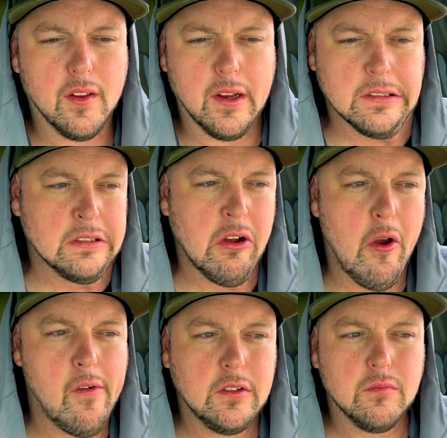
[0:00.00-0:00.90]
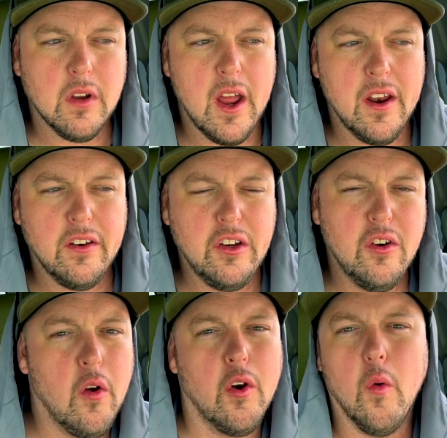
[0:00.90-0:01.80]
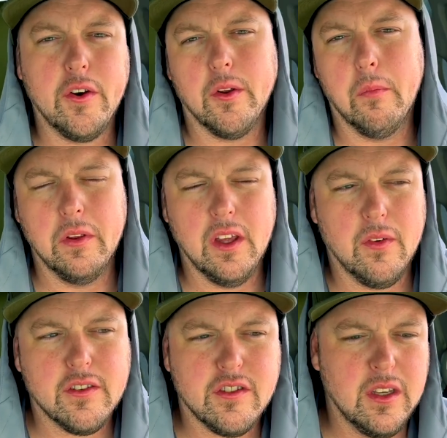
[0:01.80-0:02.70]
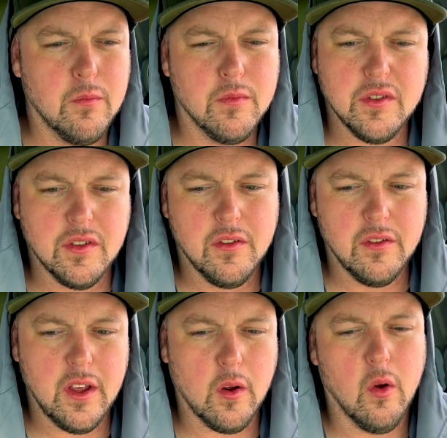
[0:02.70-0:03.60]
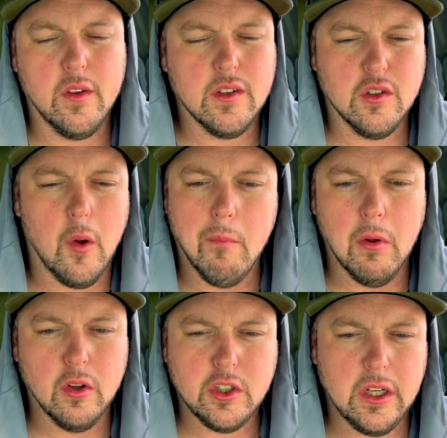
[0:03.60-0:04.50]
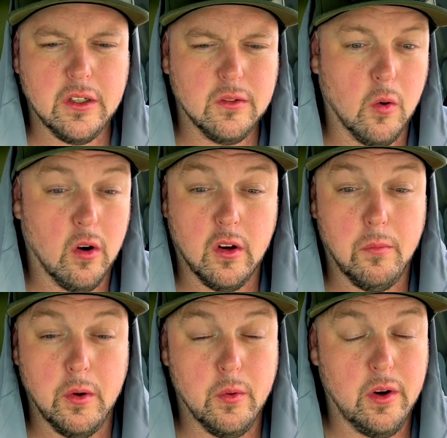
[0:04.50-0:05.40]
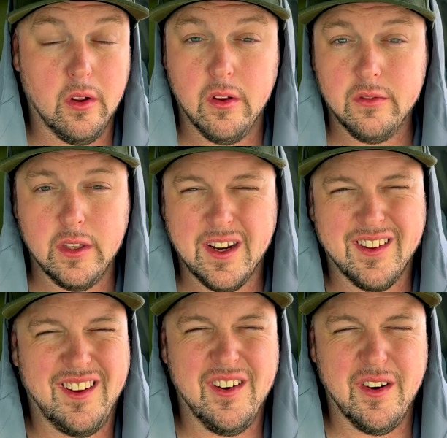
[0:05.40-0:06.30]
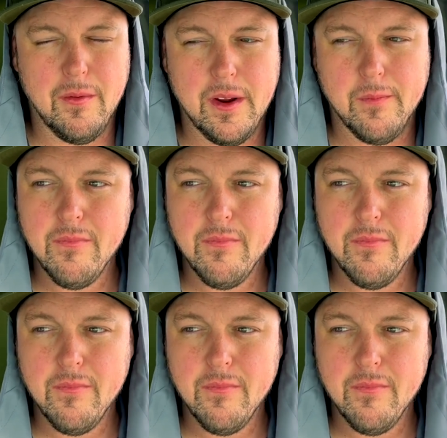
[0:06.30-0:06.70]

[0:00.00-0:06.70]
Like, and you don't know what to believe. It seems like, oh, this is all bullshit, or it could be real. Like, you know what I mean?